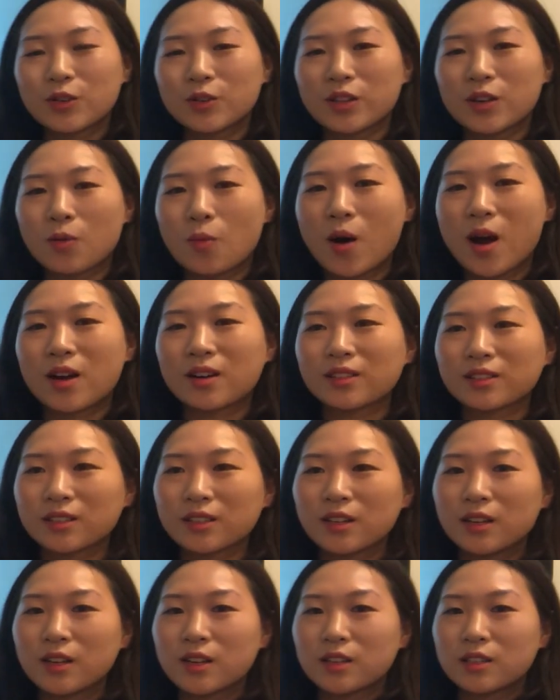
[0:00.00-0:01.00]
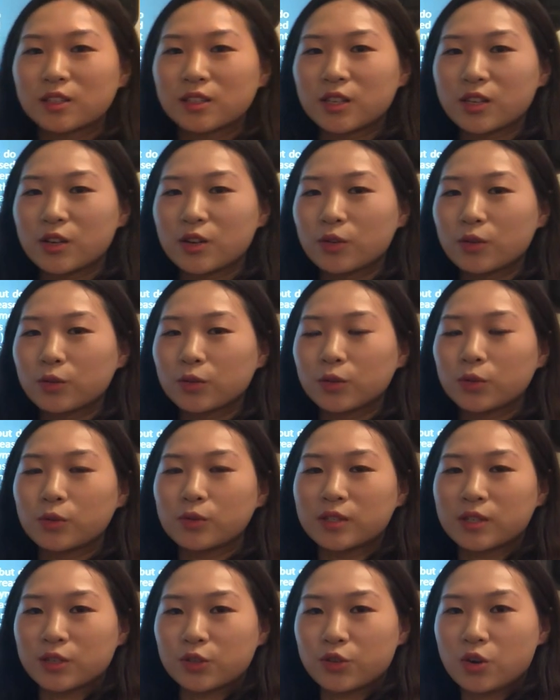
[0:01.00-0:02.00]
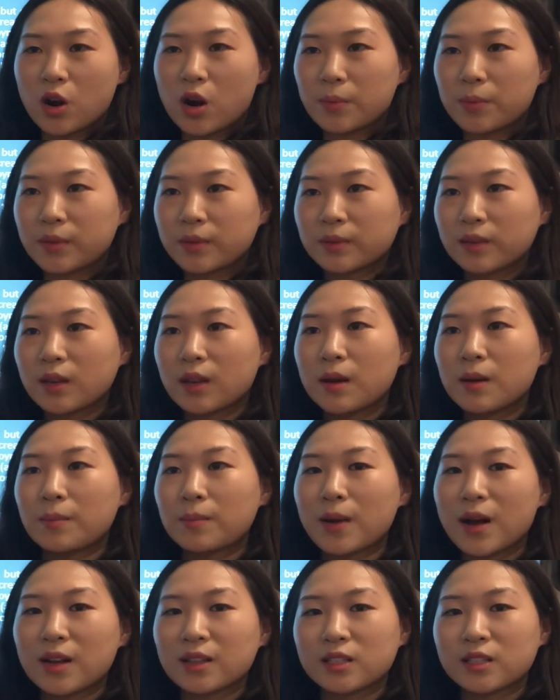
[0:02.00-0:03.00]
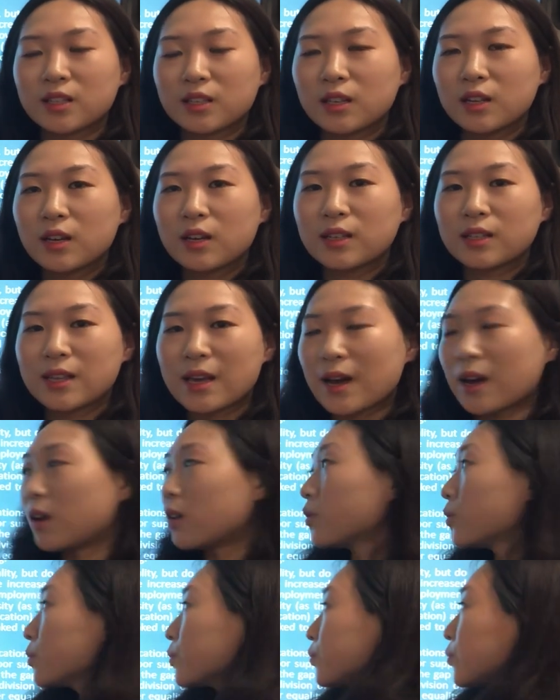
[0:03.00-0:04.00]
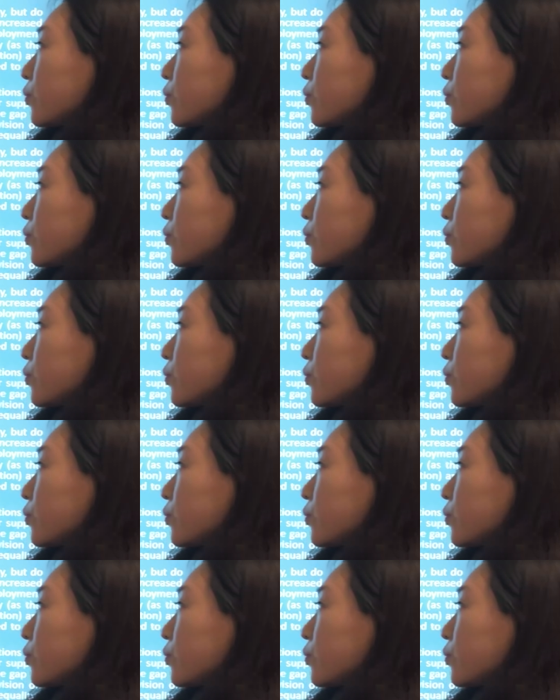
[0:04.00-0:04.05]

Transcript: the Wang still lose a job. But now